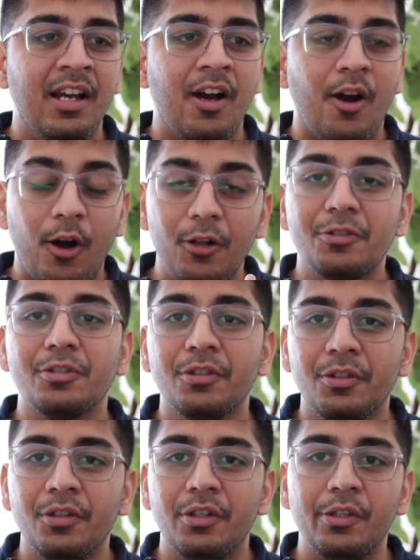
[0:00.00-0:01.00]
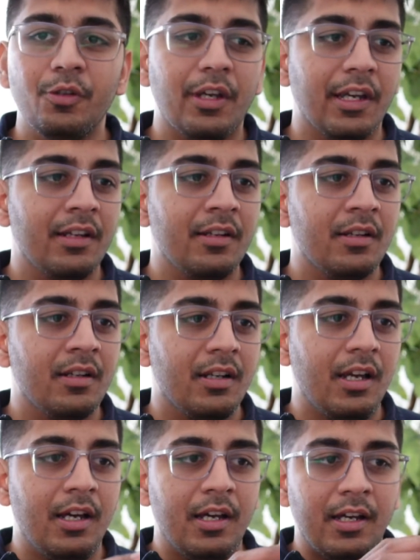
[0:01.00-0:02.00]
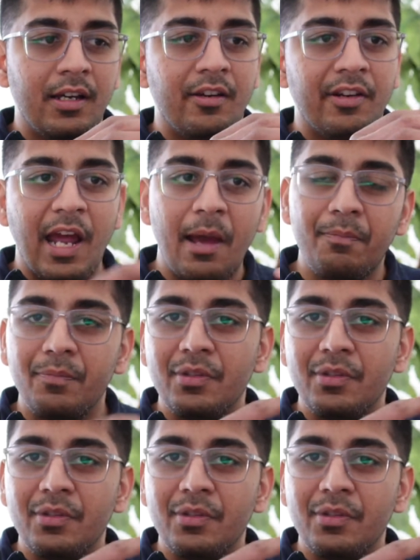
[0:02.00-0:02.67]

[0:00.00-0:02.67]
Also, you can wrap